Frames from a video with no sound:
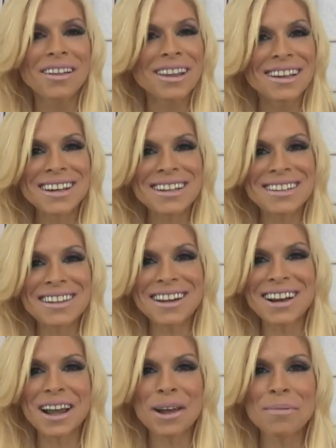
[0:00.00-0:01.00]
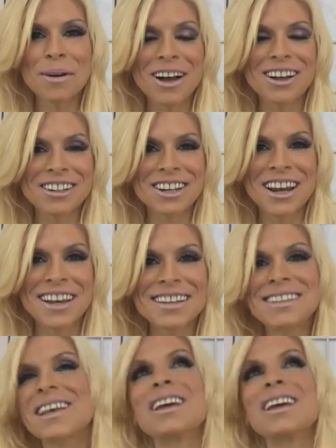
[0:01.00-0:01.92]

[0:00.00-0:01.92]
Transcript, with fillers: Like I said, I apologize.